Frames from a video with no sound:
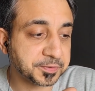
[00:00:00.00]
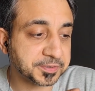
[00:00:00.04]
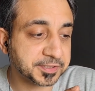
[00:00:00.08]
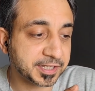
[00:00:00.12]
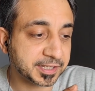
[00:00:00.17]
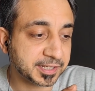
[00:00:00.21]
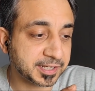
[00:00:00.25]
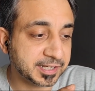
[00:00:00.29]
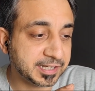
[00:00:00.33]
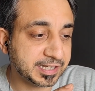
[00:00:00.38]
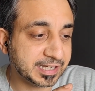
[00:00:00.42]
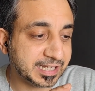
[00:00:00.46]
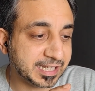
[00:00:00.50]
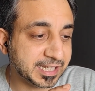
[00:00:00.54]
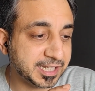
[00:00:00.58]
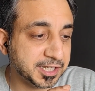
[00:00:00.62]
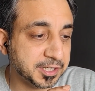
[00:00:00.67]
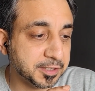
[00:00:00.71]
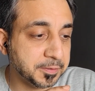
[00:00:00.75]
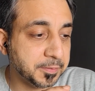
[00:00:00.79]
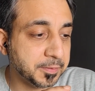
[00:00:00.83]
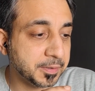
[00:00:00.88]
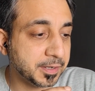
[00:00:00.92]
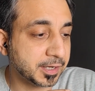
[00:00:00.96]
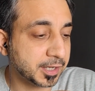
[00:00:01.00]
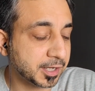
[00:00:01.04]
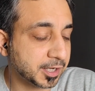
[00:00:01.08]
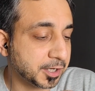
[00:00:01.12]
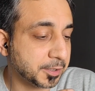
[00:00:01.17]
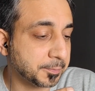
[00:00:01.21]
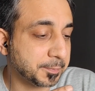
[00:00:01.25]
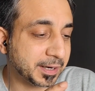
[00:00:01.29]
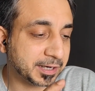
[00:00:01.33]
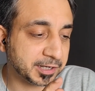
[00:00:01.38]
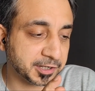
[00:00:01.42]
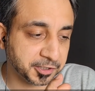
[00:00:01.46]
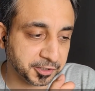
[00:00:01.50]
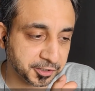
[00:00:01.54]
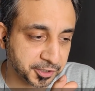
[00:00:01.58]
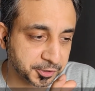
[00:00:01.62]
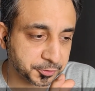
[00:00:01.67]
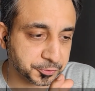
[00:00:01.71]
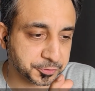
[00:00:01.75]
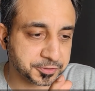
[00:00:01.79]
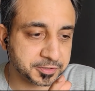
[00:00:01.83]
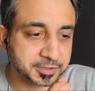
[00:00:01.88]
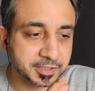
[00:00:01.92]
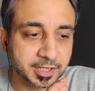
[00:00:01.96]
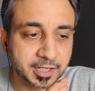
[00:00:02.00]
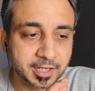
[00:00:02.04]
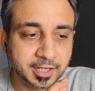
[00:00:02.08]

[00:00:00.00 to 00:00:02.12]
second in Battlegrounds?